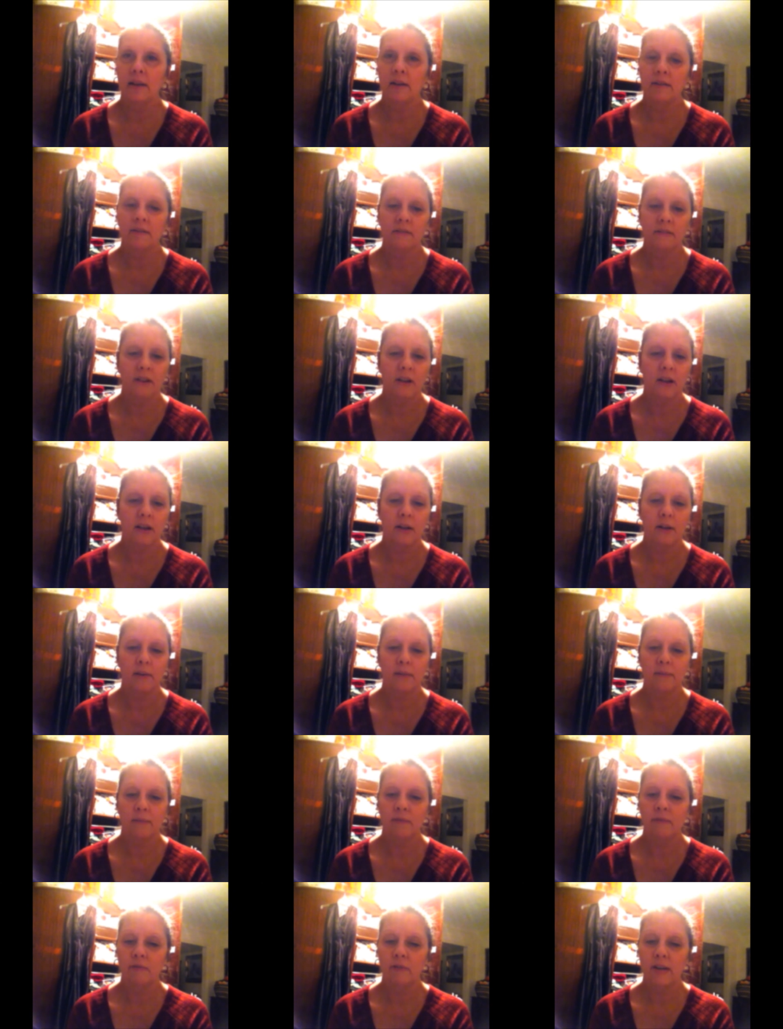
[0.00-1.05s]
of
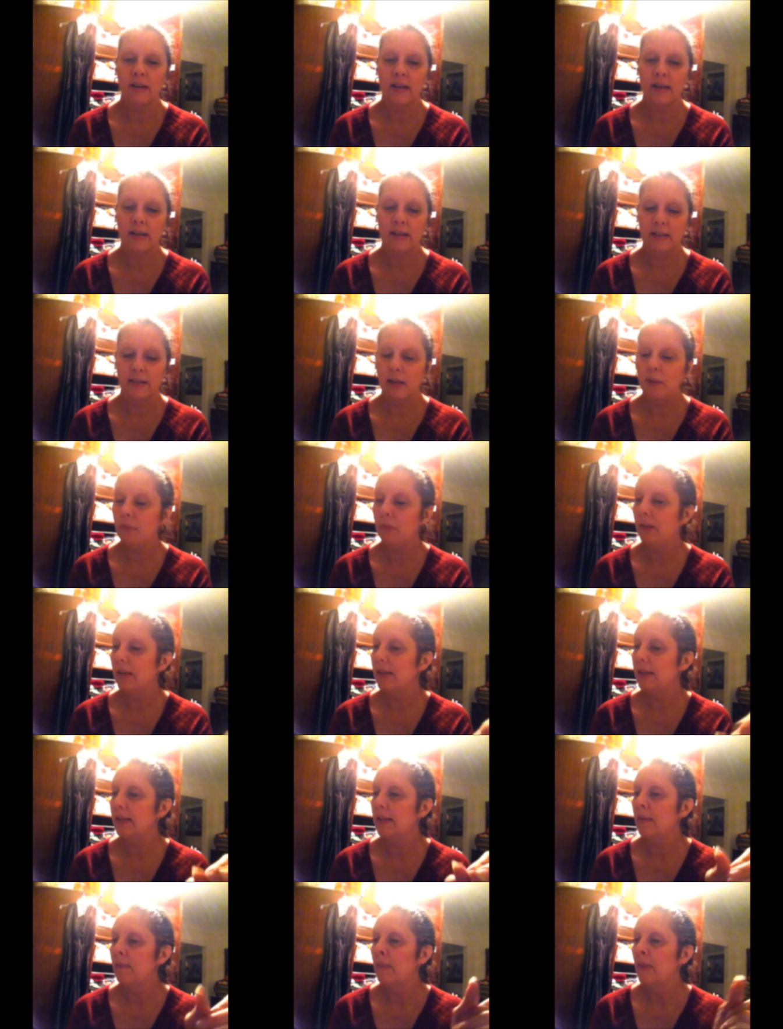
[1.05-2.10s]
um, free
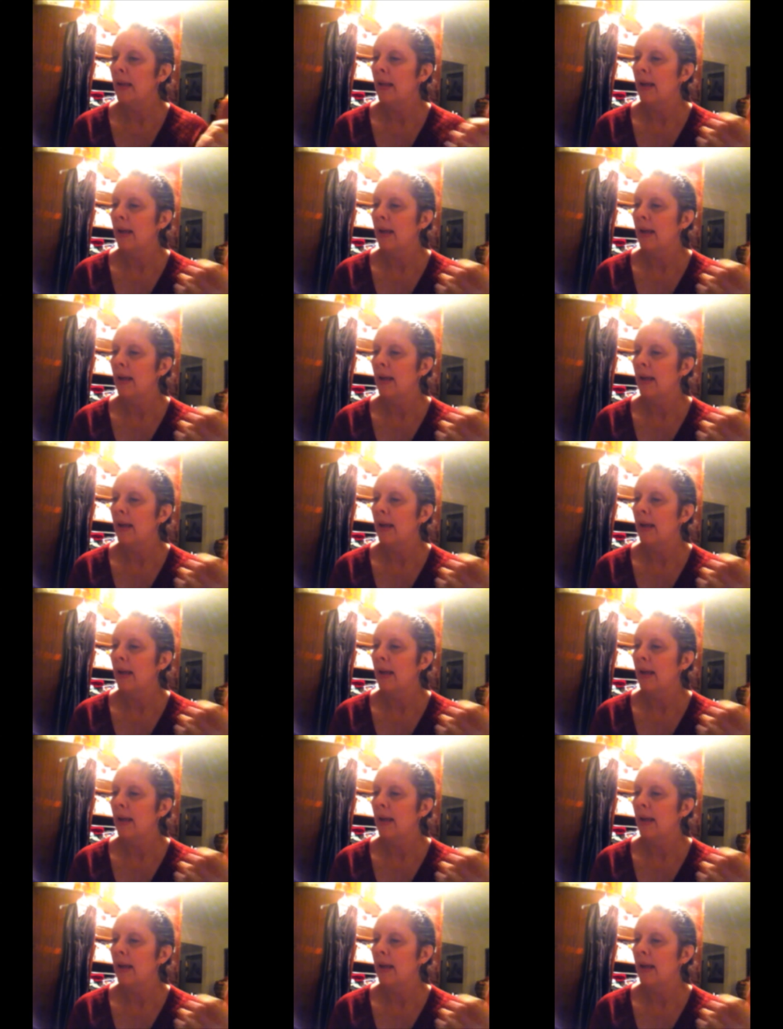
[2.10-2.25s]
templates